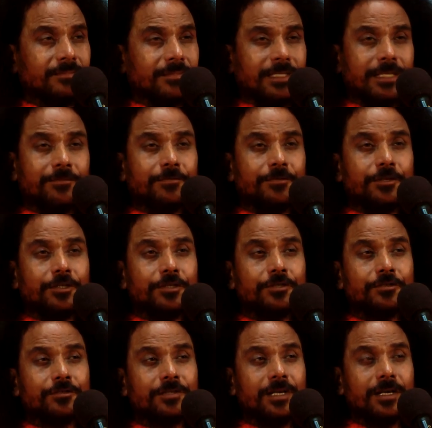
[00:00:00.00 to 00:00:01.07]
Therefore, you
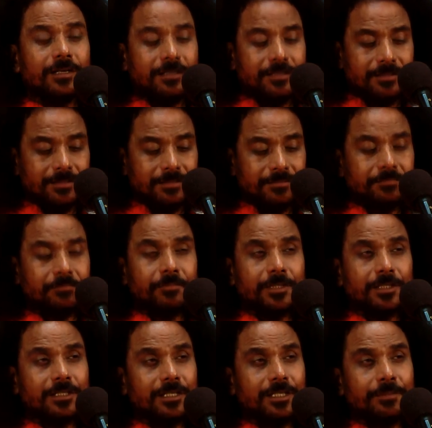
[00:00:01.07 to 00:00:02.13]
should not
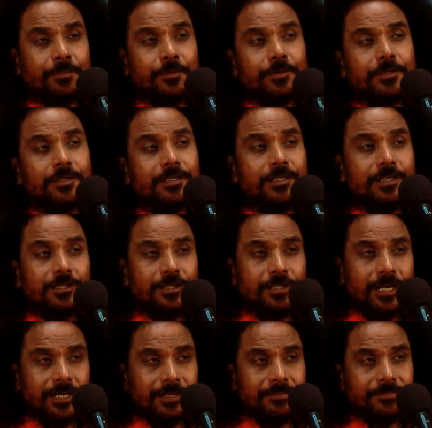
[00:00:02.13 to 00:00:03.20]
miss the boat this
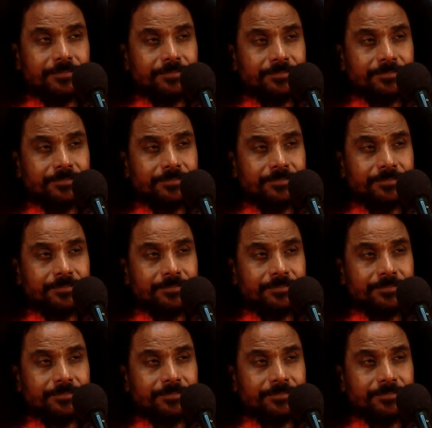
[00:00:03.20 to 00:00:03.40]
time.